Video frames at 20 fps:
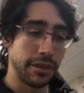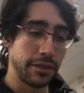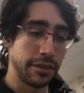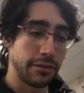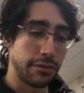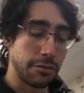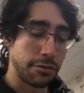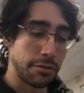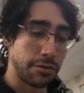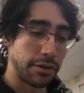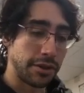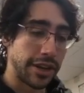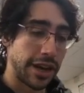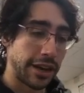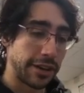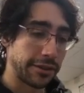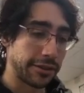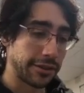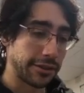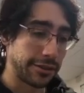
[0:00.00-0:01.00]
through the
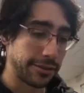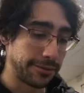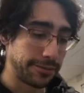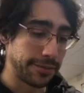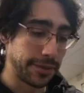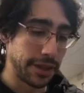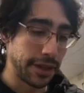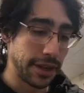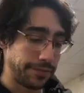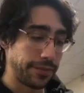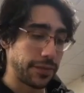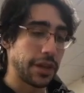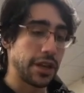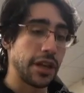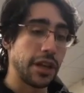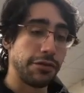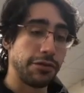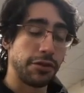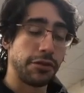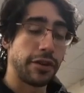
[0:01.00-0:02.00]
diagonal.
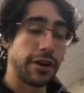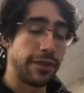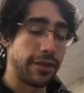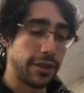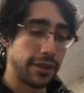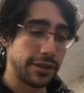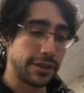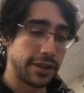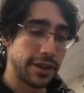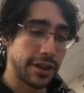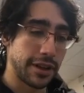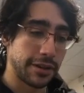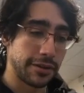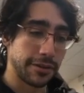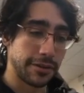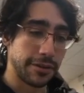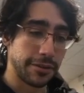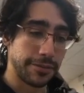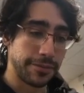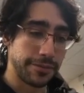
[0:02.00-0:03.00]
If you write this down,